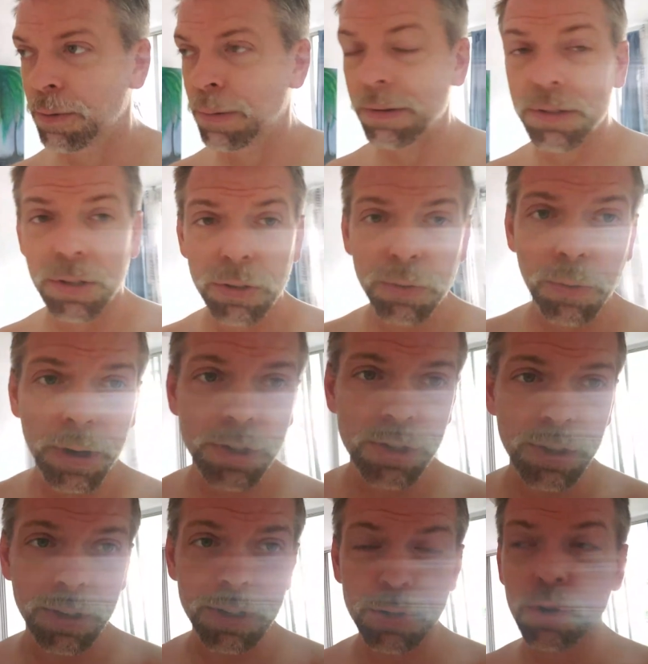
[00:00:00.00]
Well, it's a good
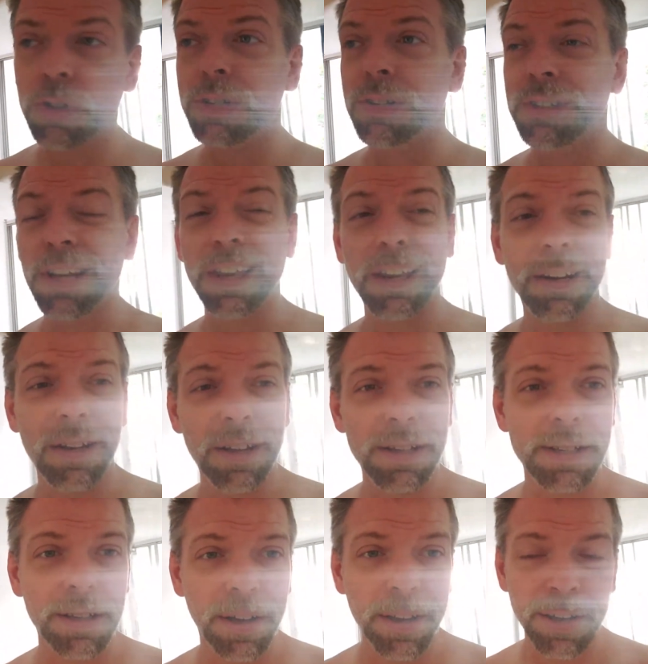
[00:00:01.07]
question. It's because I was taken
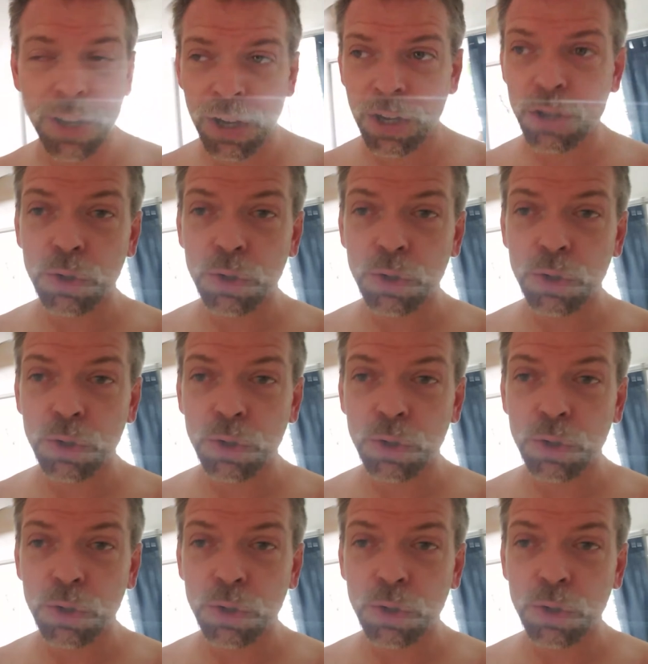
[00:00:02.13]
last night